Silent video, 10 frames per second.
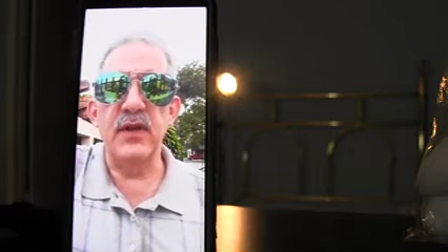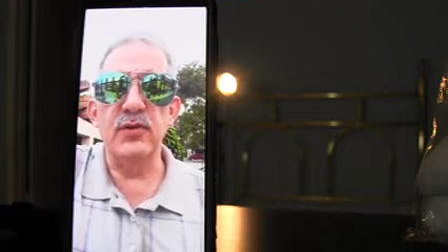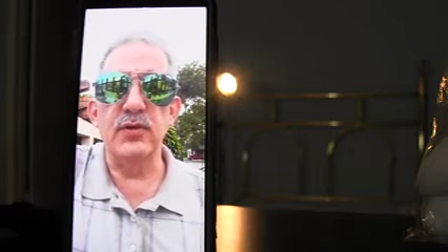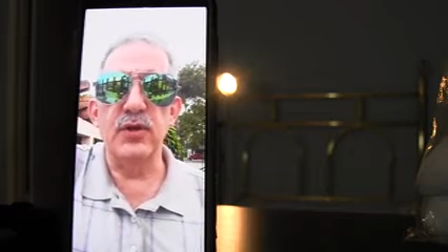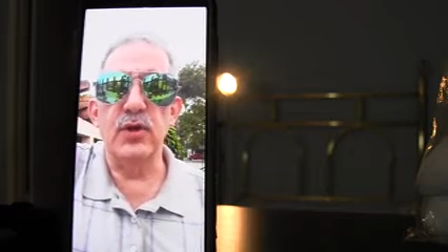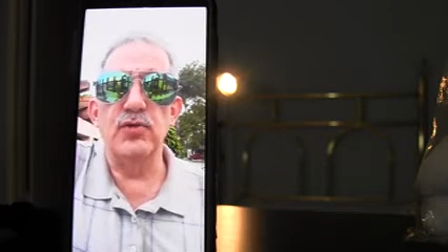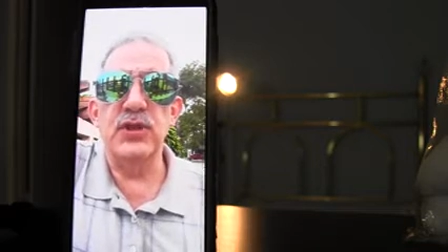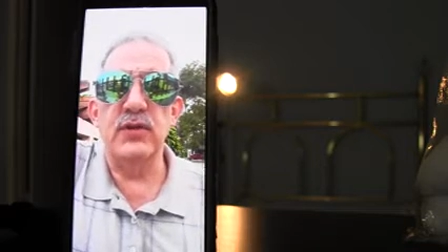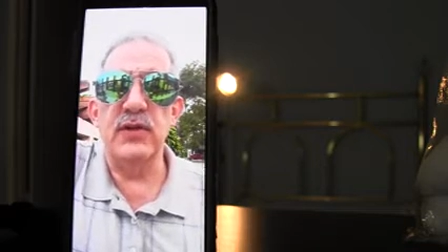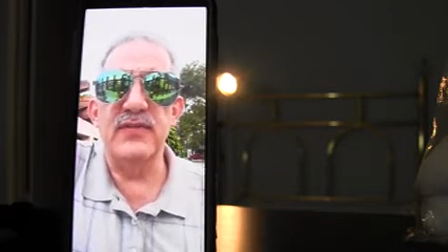their nose and they
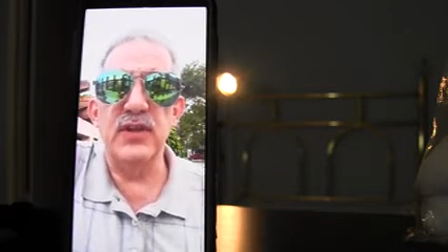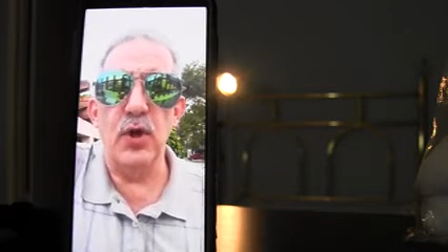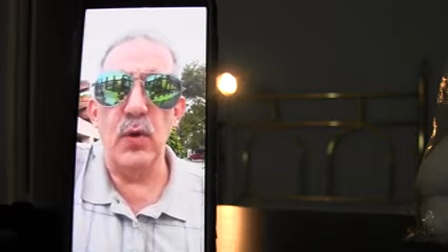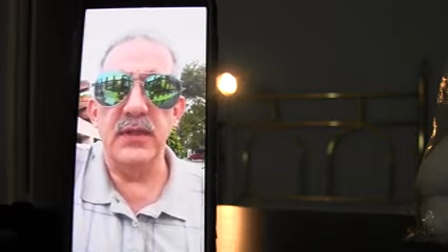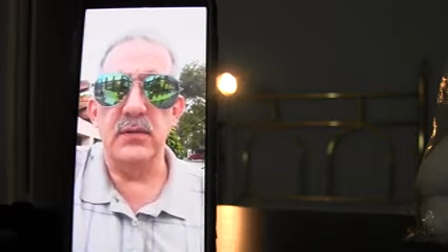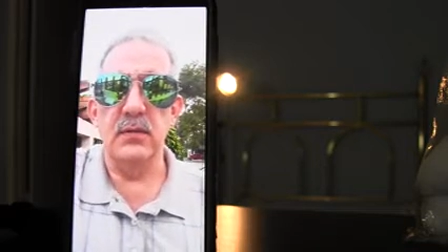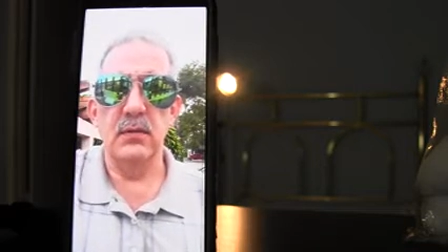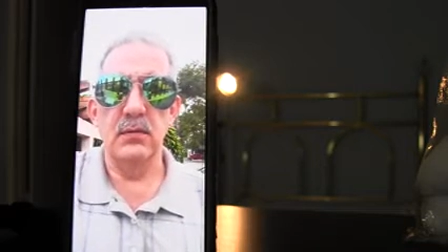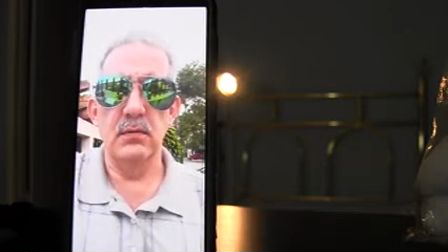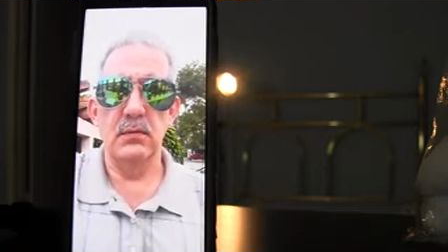don't even know it.
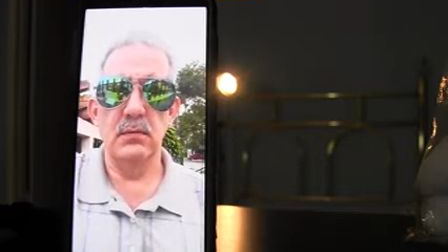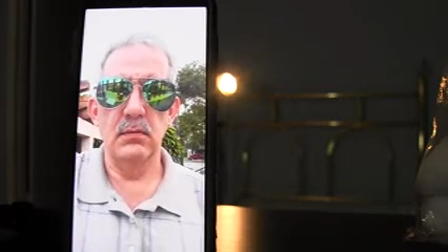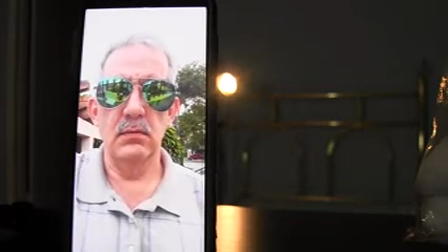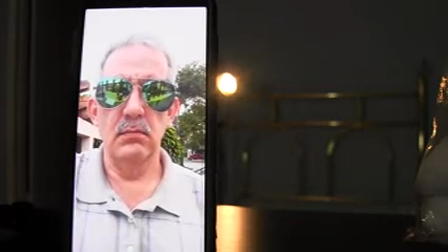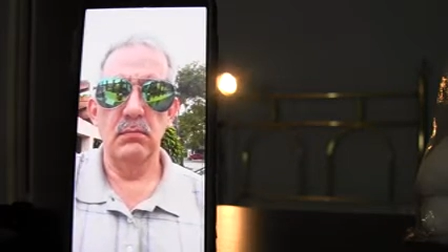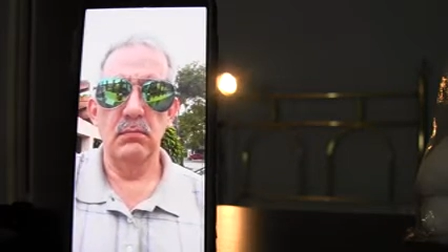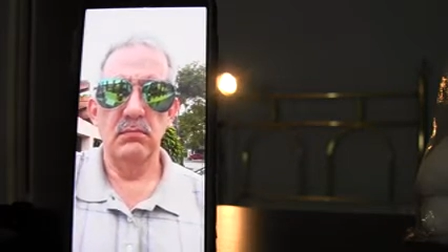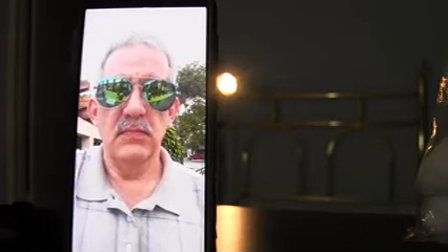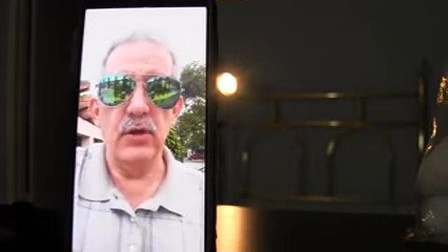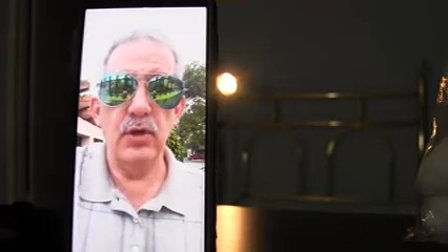
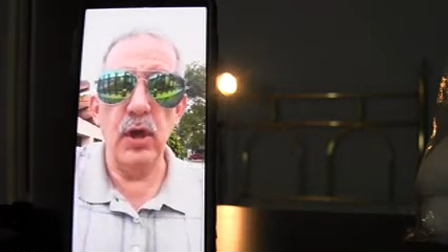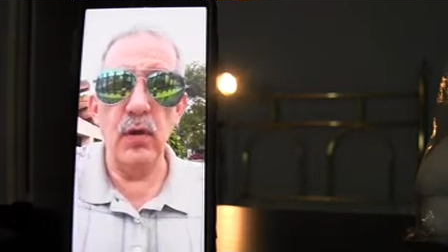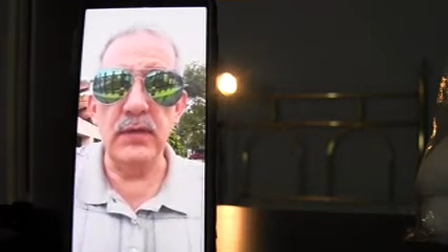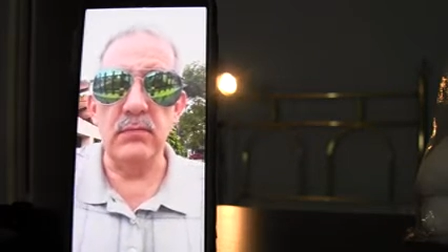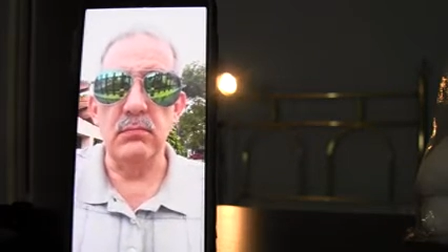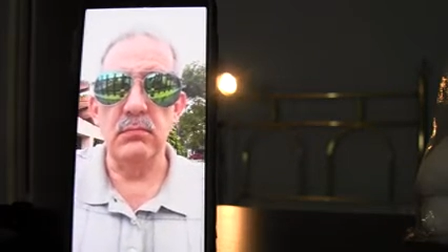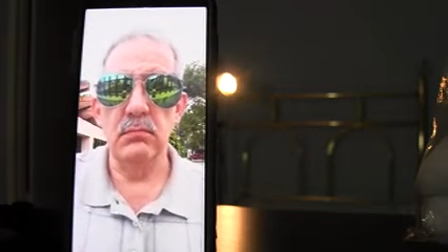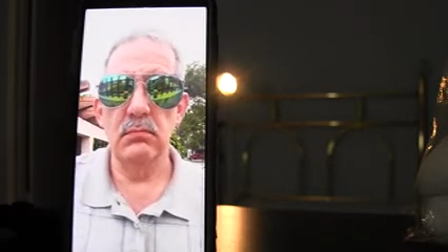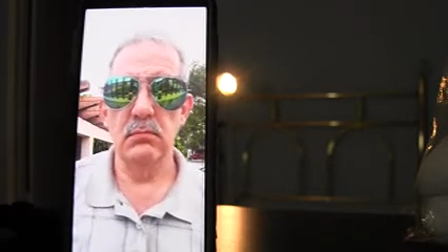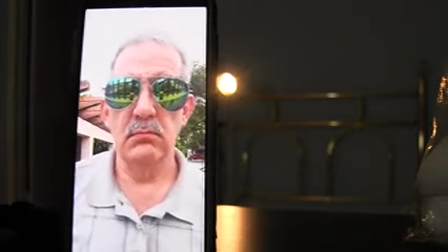They don't know it.
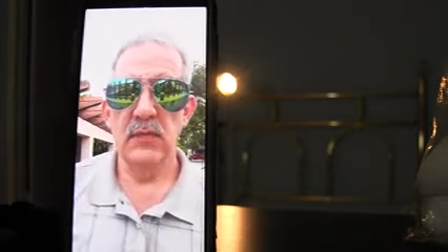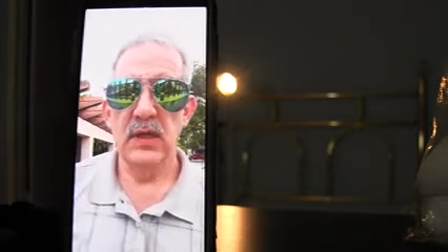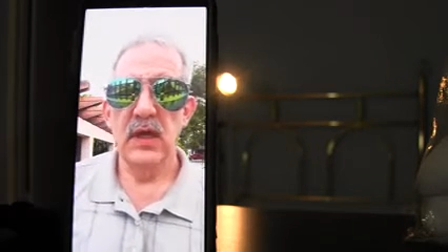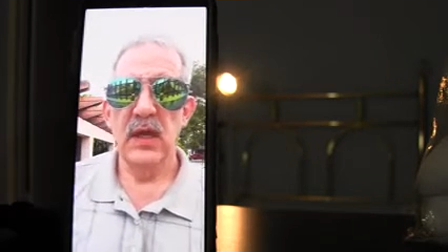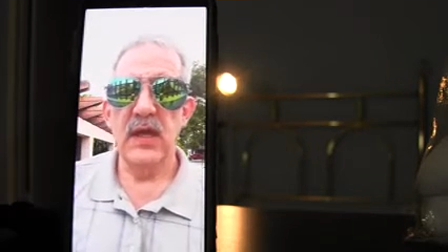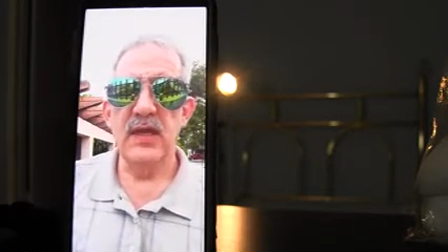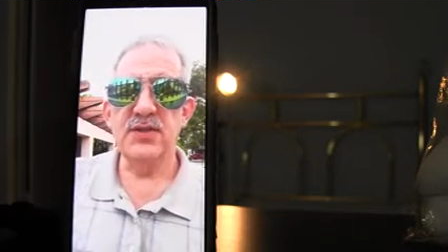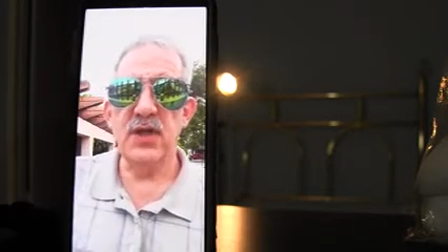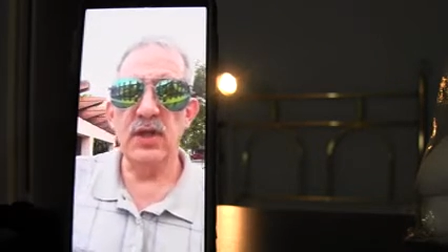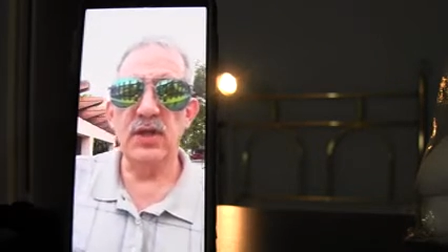And it's
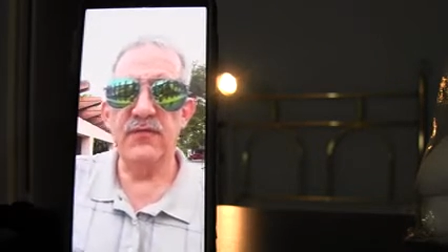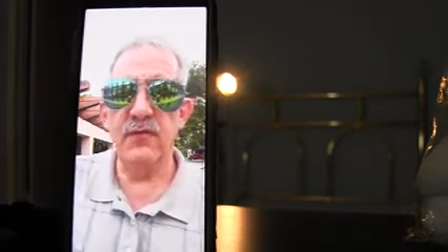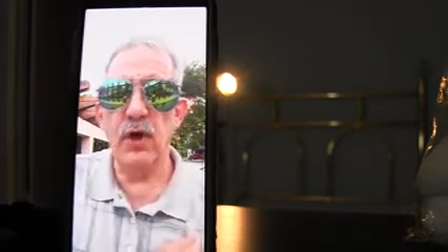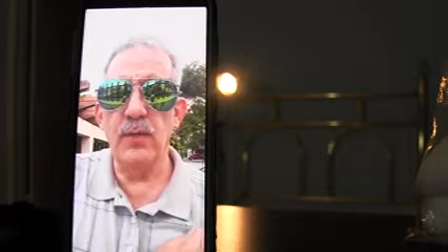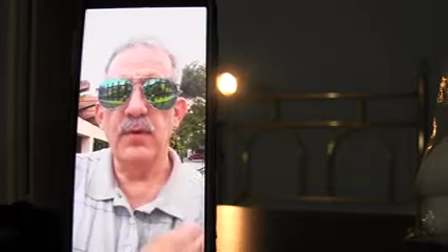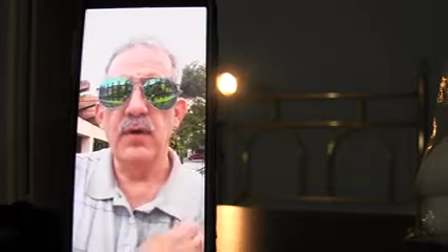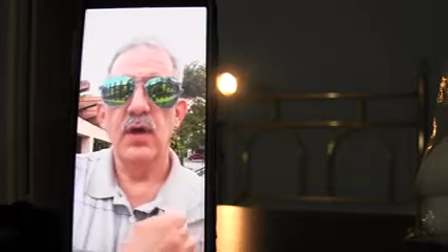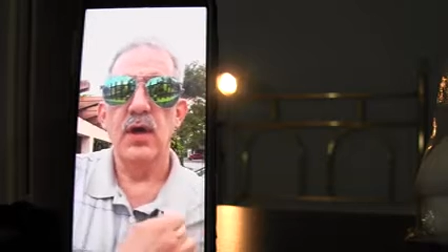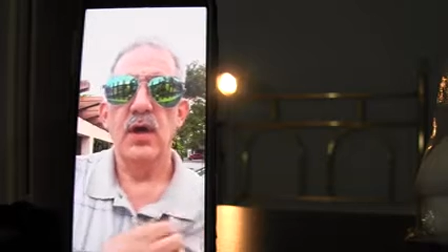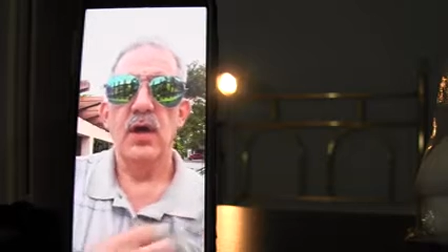on the form
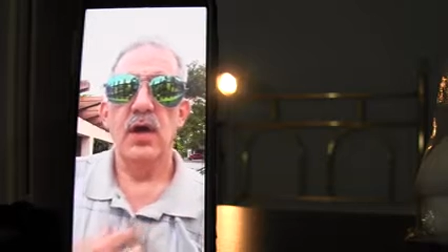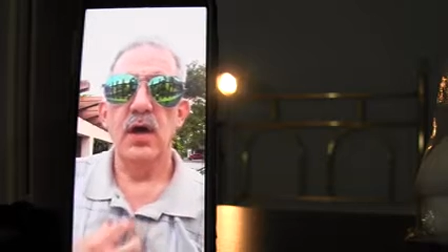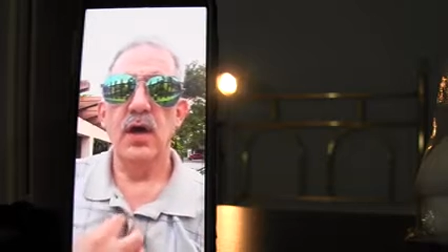of